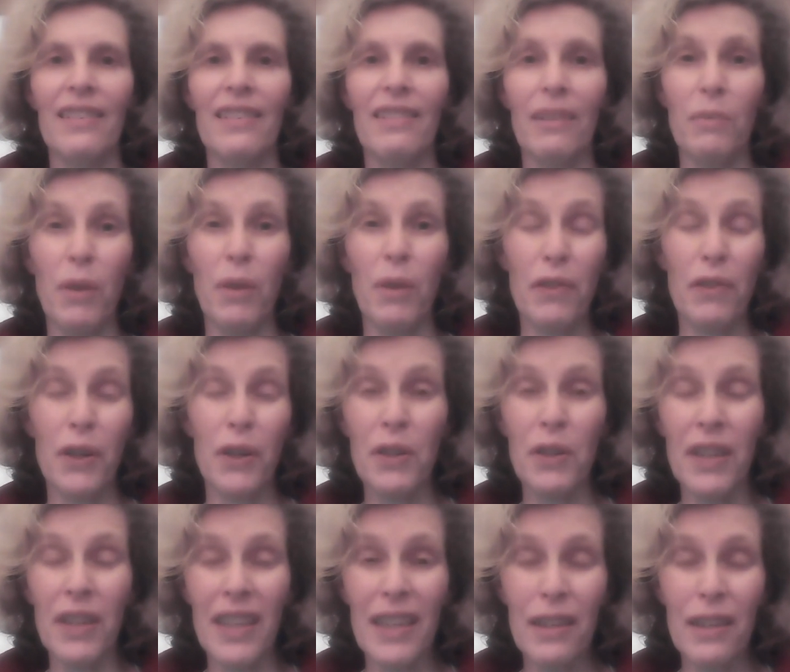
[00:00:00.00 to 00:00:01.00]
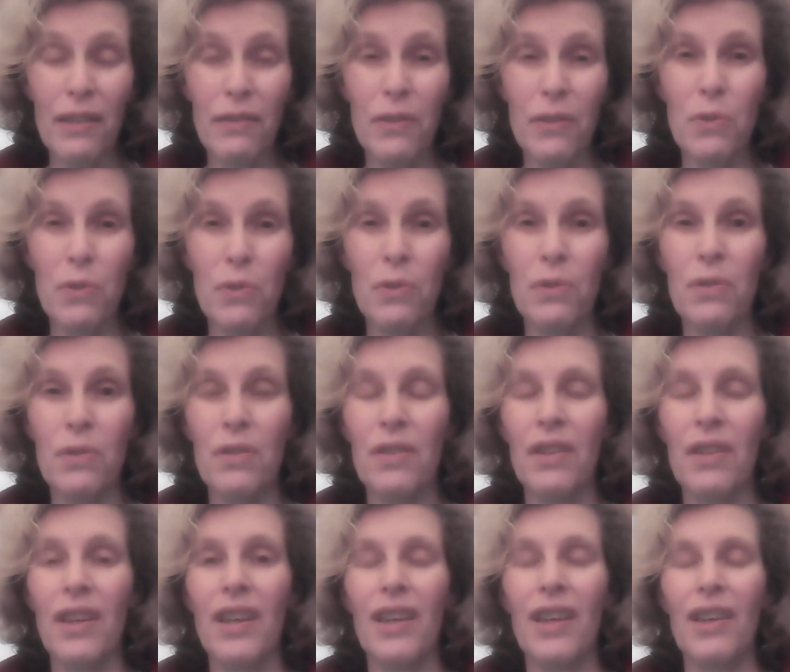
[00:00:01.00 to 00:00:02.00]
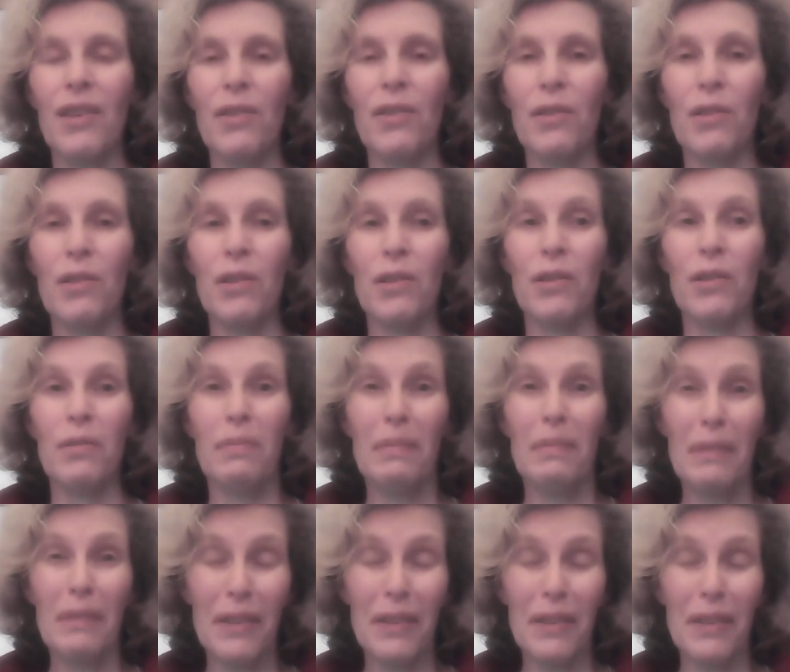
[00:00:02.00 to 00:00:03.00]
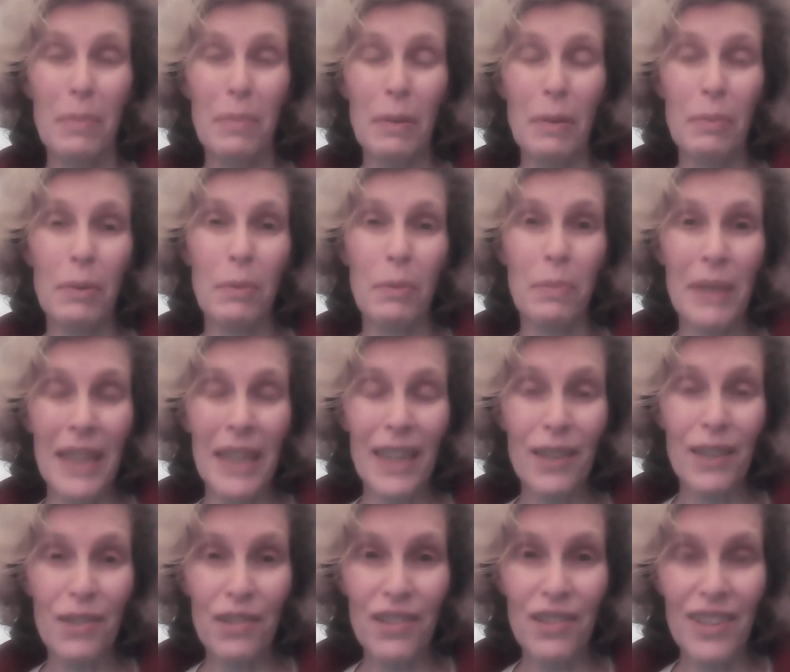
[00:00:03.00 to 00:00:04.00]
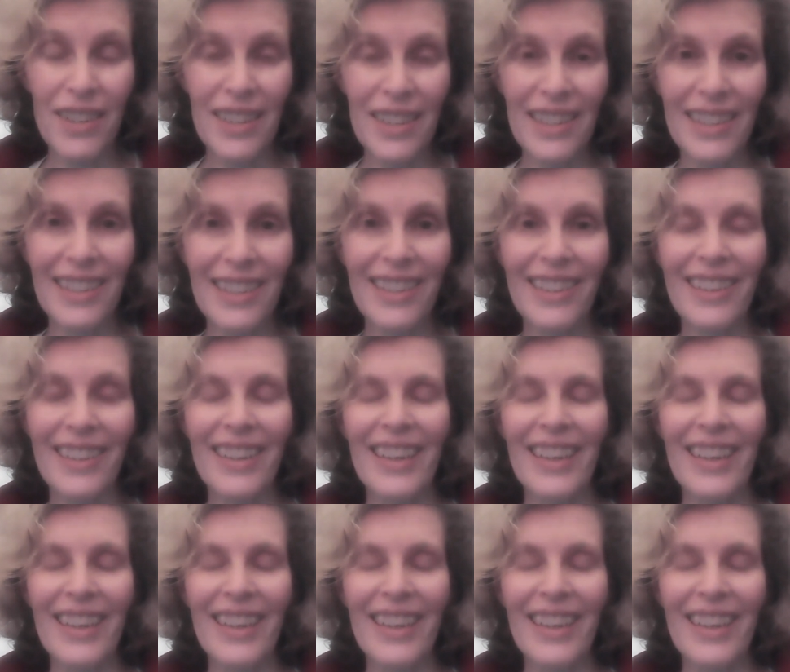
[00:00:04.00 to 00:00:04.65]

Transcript: I'm not very good at interviews, or do you think people will be interested?